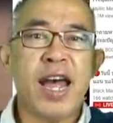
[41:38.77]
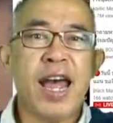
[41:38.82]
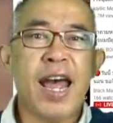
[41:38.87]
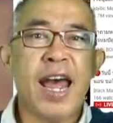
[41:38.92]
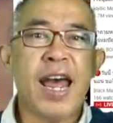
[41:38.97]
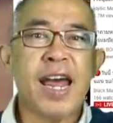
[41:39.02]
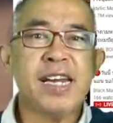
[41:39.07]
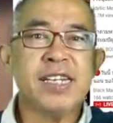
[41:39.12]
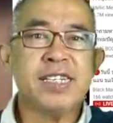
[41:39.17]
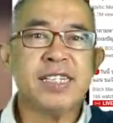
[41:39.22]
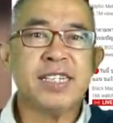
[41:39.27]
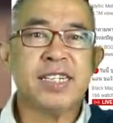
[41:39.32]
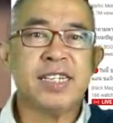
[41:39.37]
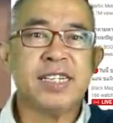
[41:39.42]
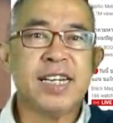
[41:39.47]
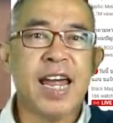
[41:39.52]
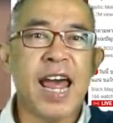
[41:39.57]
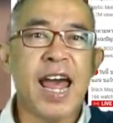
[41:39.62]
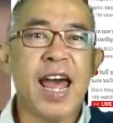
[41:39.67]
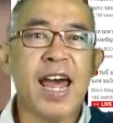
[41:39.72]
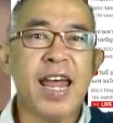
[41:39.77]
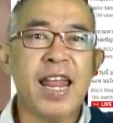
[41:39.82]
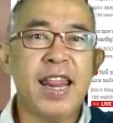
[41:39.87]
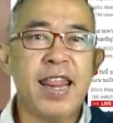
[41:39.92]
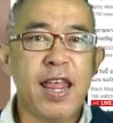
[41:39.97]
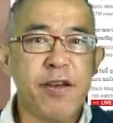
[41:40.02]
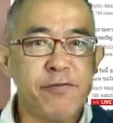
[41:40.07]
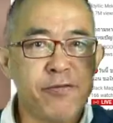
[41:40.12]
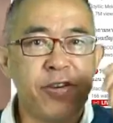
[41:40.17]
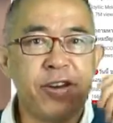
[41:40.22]
as their
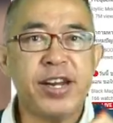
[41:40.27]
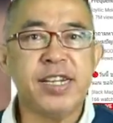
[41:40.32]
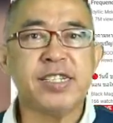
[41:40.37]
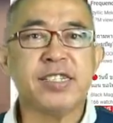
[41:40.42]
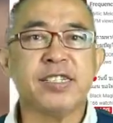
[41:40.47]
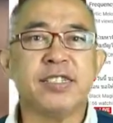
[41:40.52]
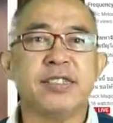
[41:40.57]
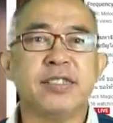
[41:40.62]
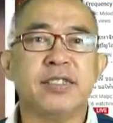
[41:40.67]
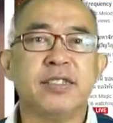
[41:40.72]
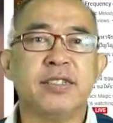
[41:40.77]
reference.